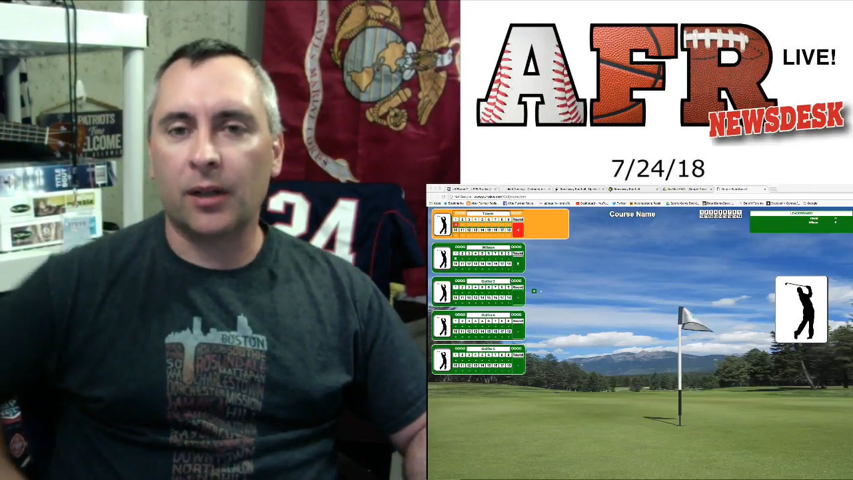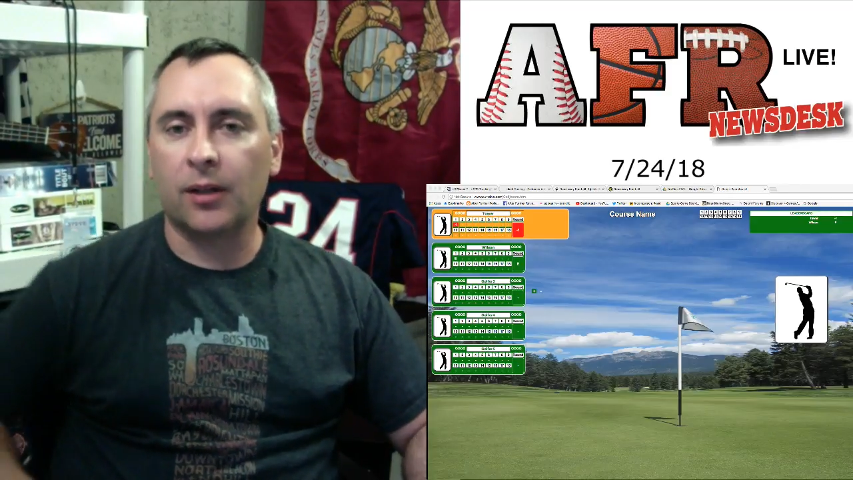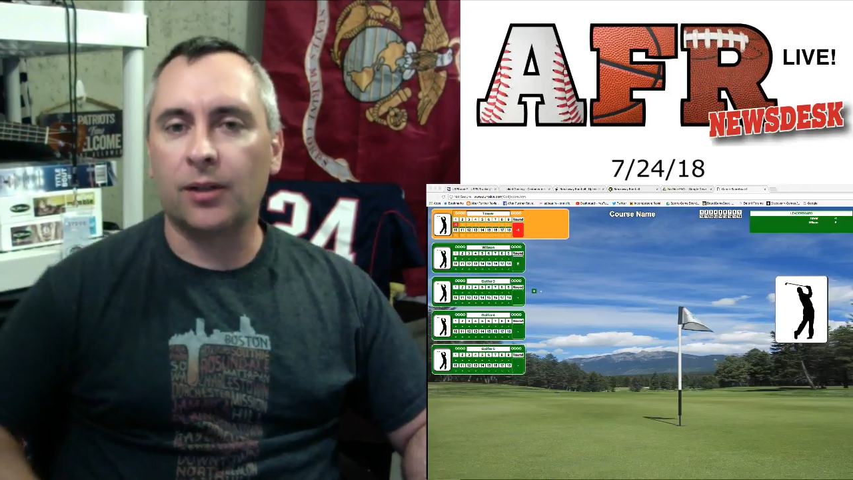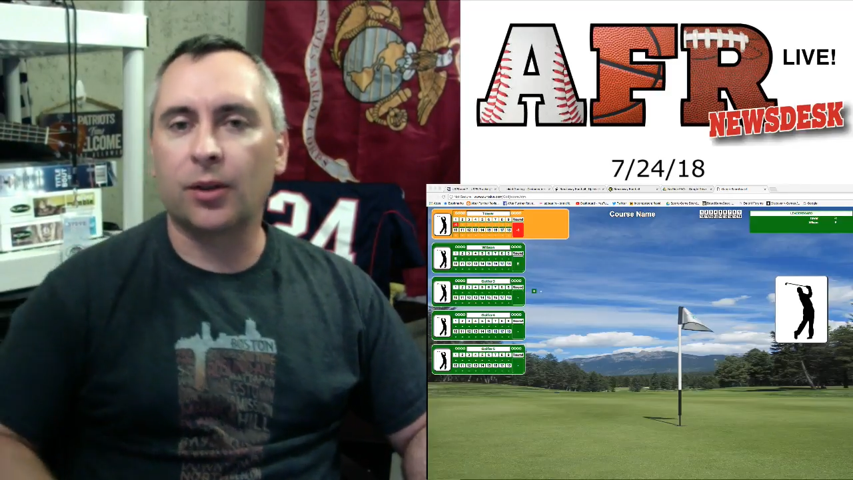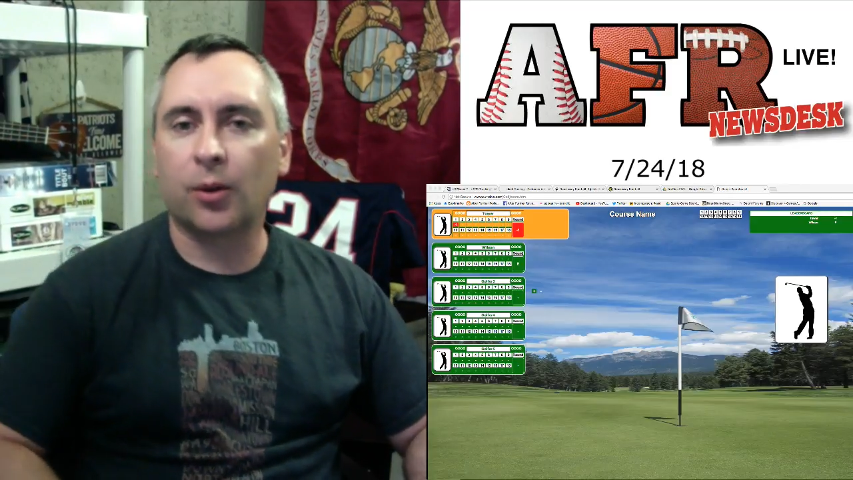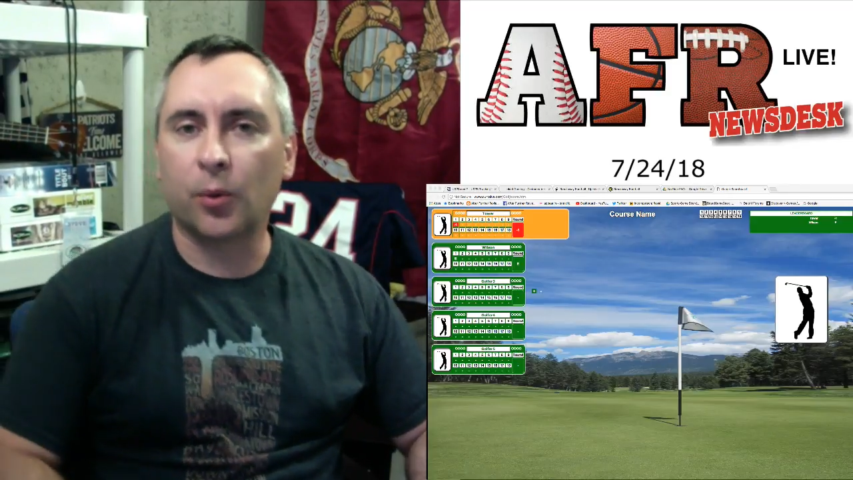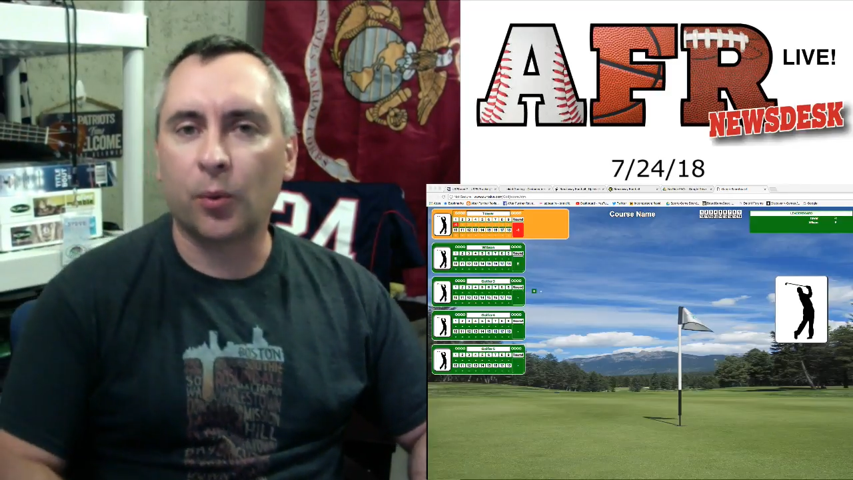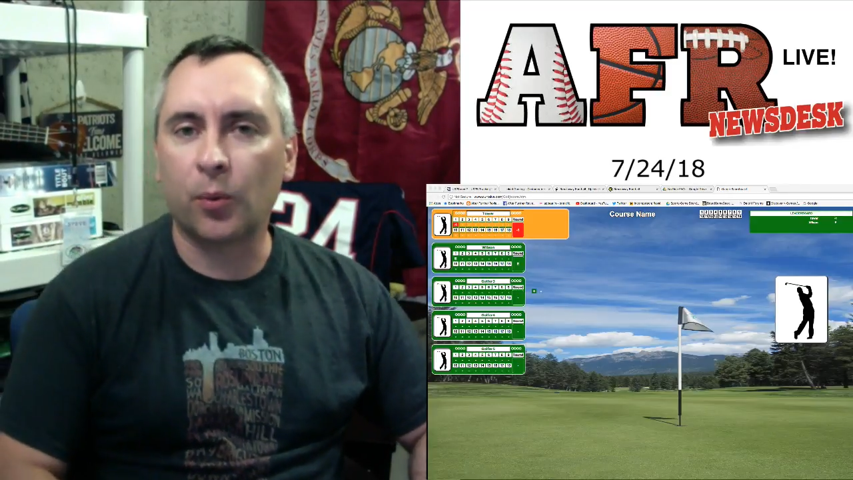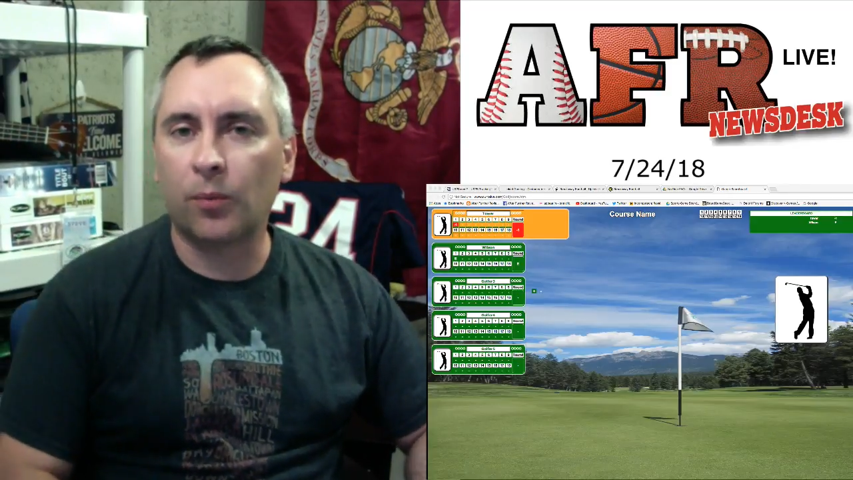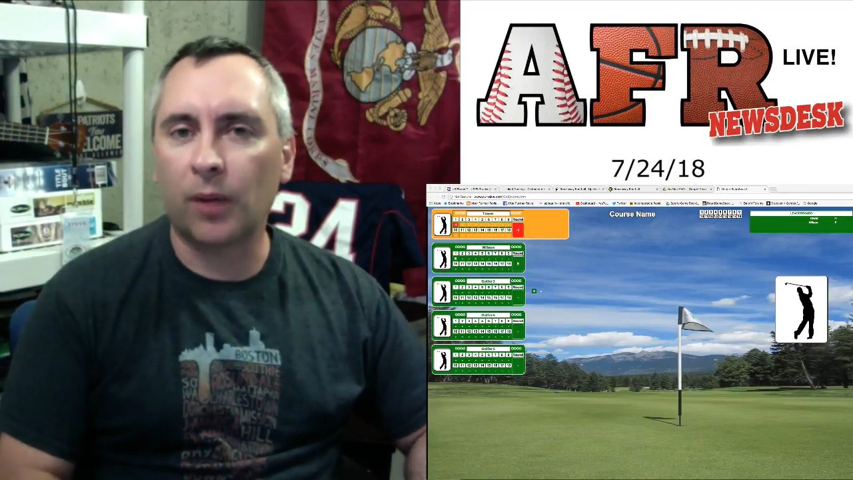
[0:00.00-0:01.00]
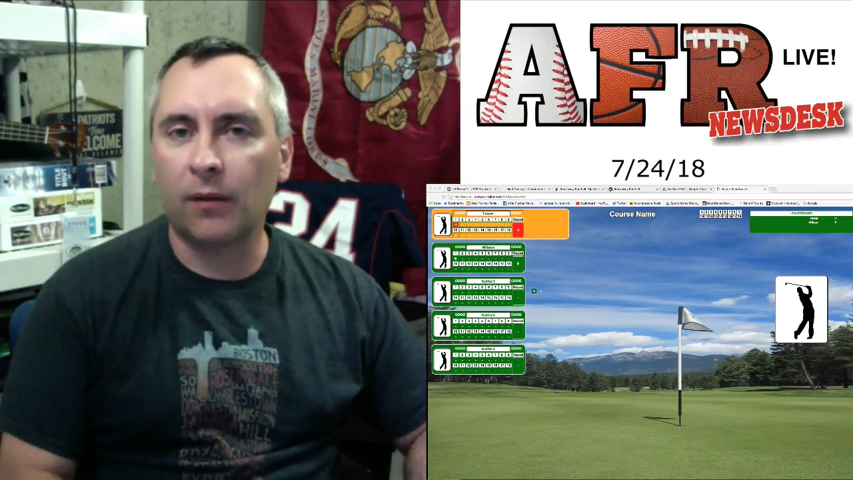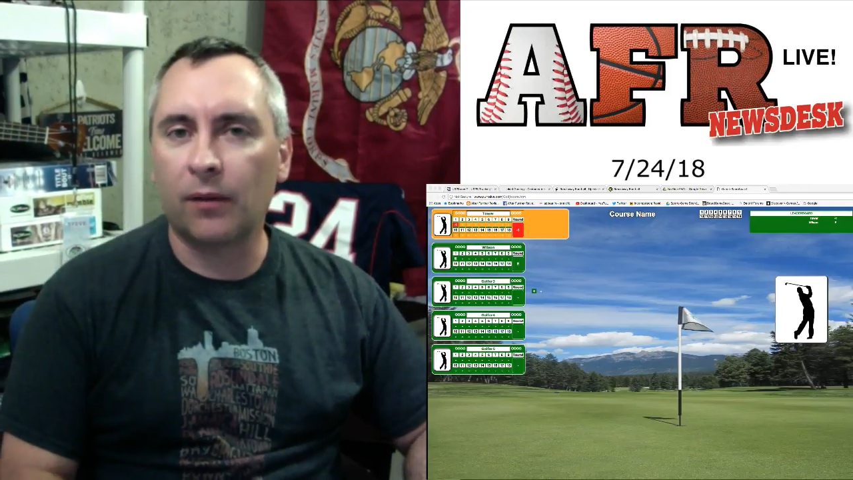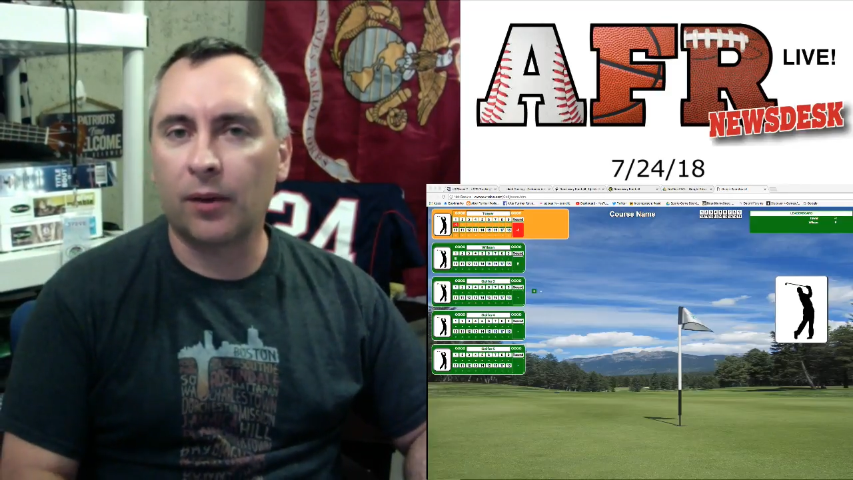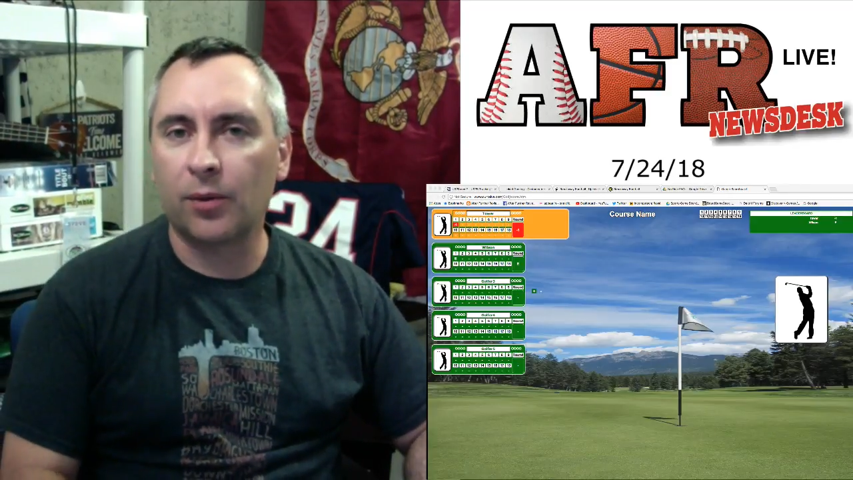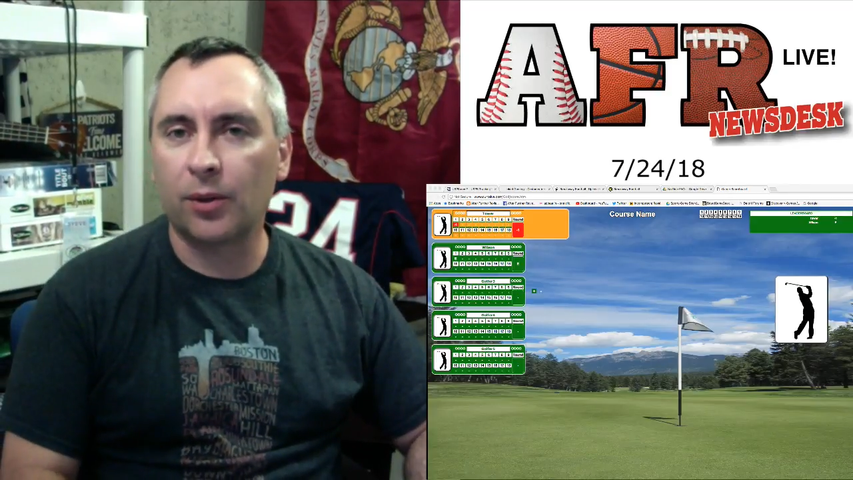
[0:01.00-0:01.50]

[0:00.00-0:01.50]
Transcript: So for those of